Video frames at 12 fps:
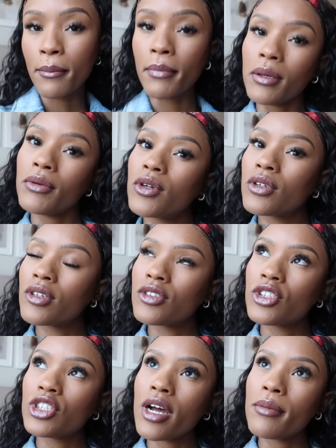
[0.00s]
maybe go
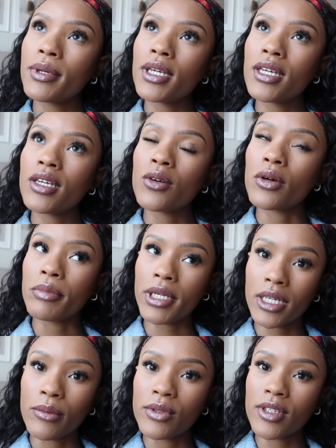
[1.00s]
grocery shopping or
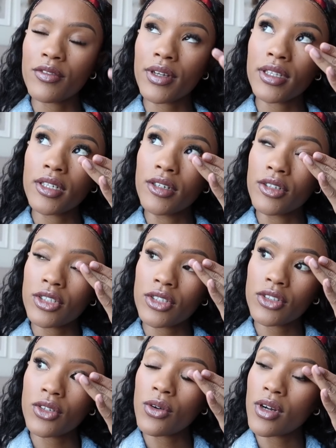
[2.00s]
pick up stuff at the
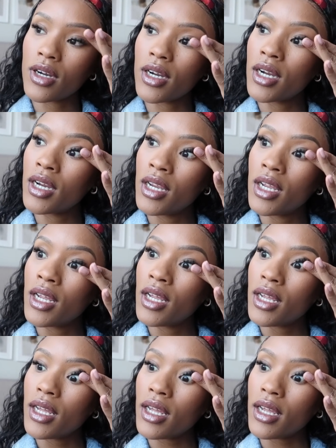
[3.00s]
grocery store
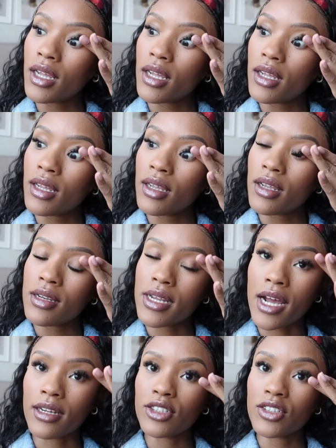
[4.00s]
and
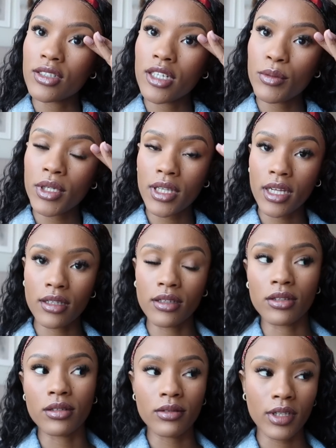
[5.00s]
yeah, just gonna be like a
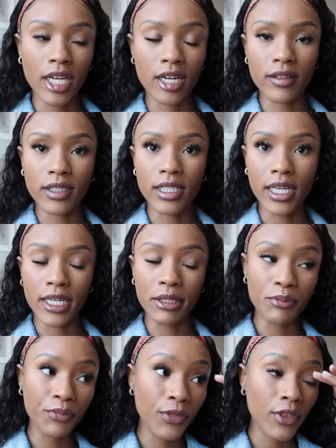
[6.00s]
little errand
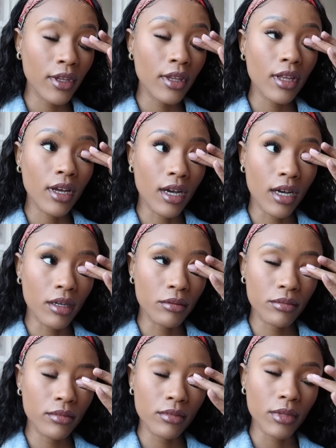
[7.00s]
day.
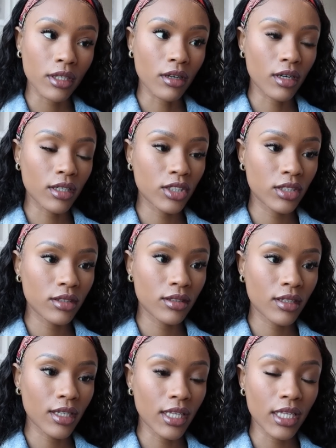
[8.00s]
Um, my gosh,
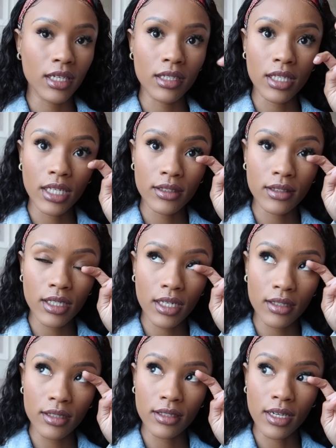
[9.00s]
I like can't see
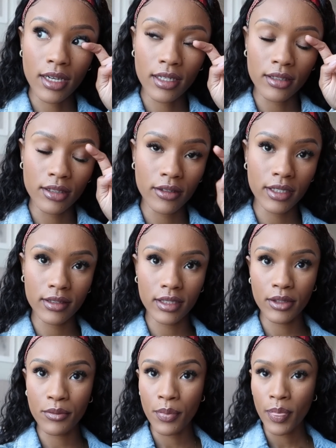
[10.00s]
out of this eye, it's
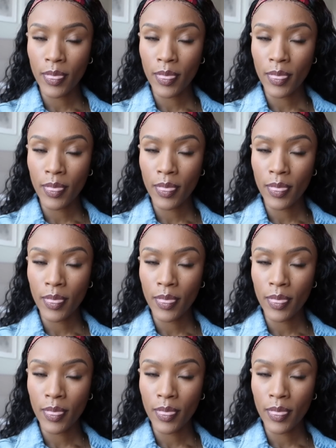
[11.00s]
crazy.